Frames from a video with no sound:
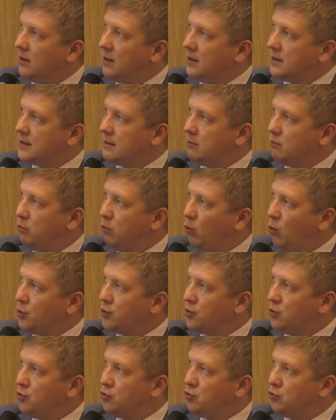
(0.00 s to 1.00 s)
it's
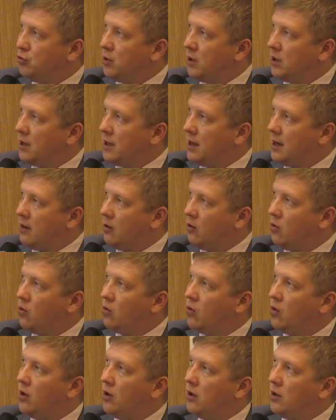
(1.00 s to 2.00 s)
important to
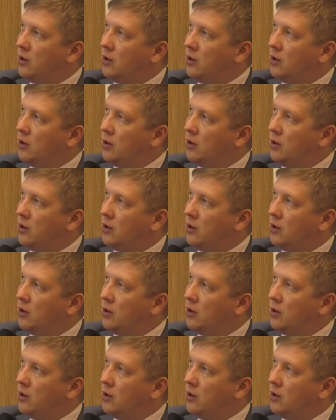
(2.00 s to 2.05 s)
allow